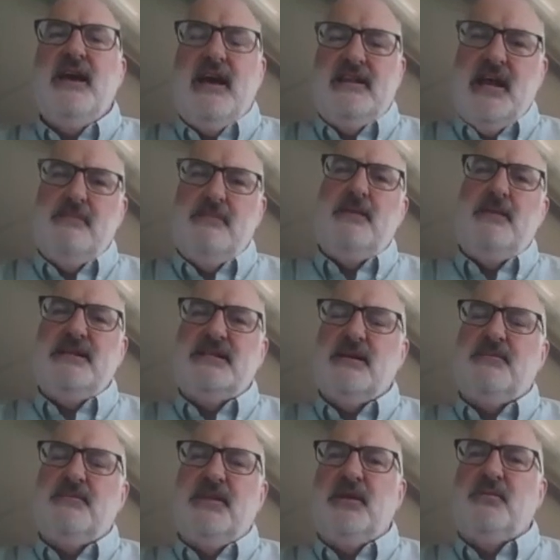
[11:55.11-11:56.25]
And that may be
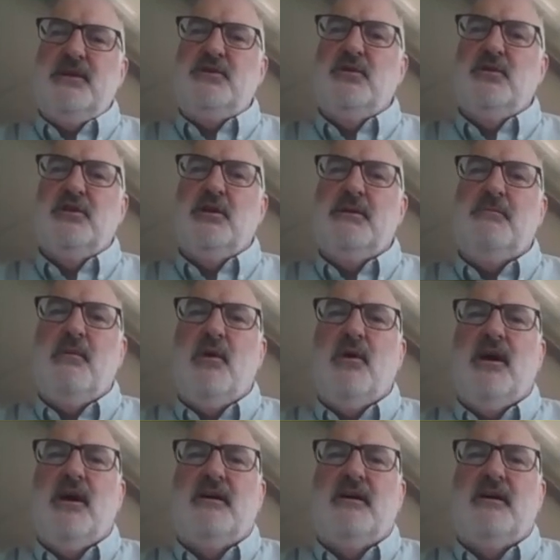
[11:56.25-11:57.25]
something that we do a little bit more